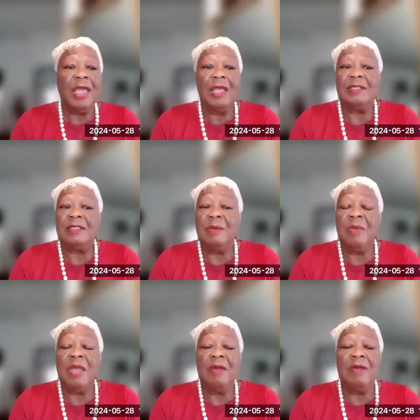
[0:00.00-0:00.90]
in
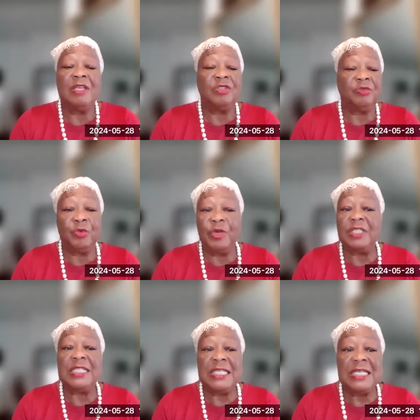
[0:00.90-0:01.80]
some areas,
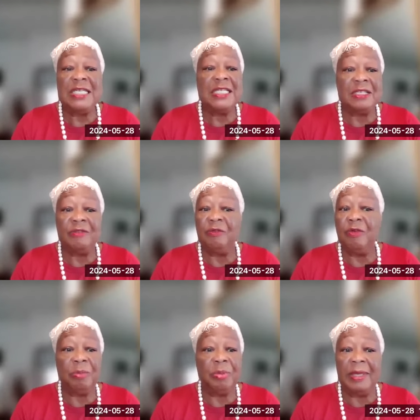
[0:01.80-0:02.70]
14
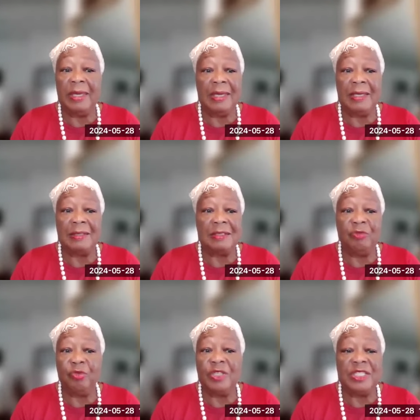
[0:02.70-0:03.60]
different plans,
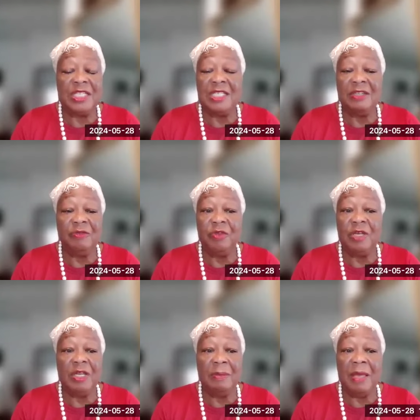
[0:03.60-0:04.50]
14
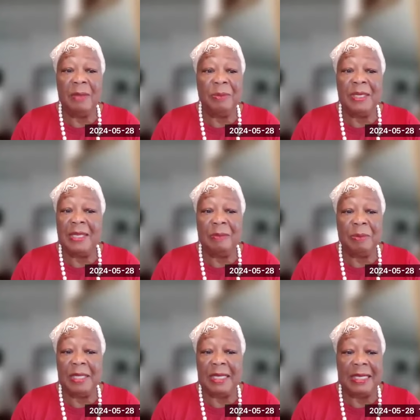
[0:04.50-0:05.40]
different MAPD
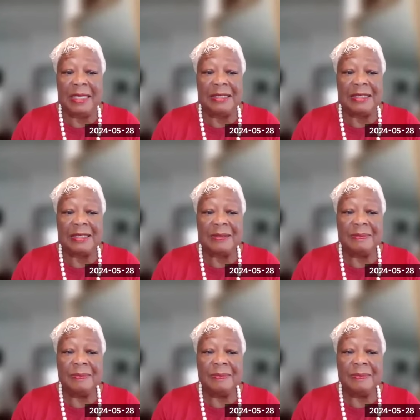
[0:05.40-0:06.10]
plans.